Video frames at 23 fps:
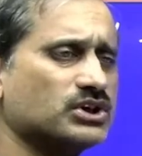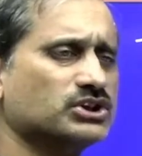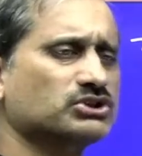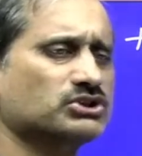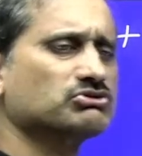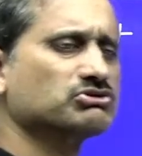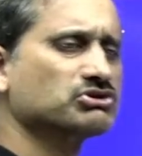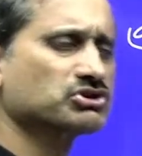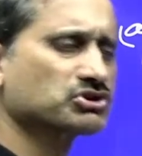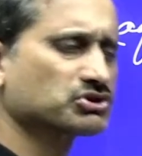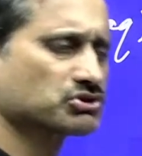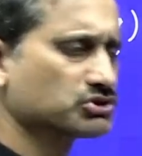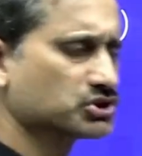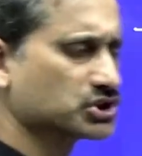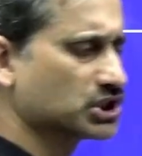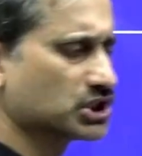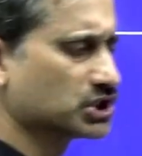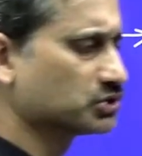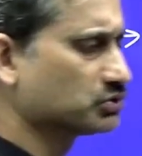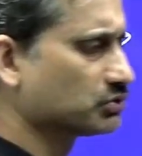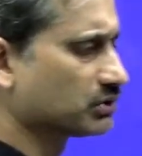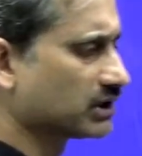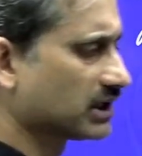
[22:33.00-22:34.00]
to
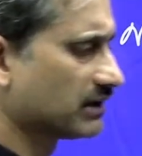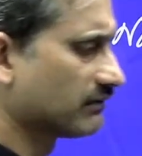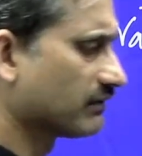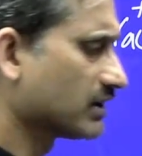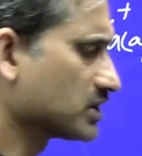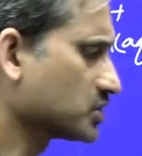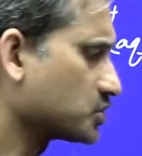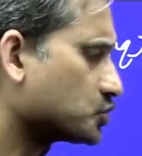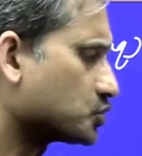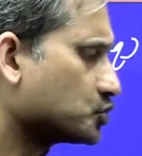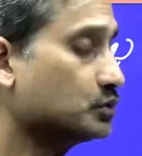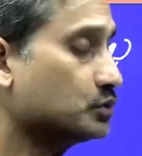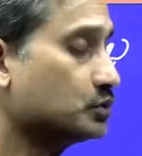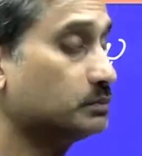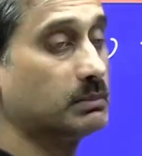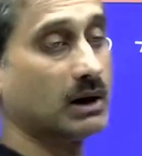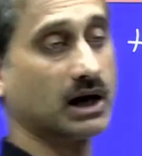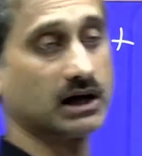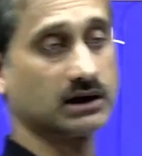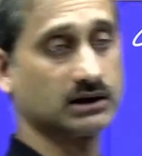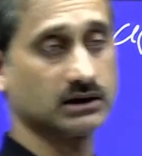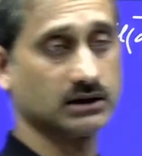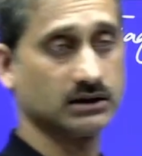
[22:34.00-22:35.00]
dissociate to give us 2
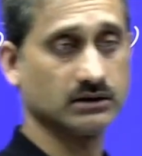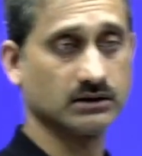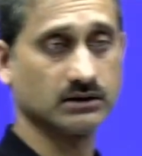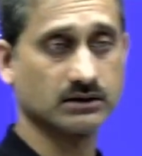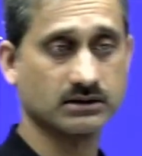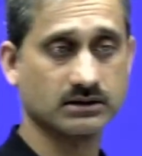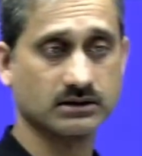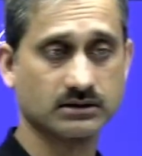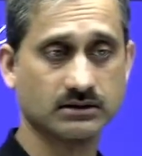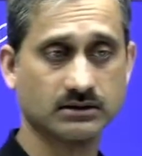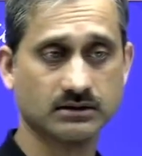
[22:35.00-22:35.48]
particles,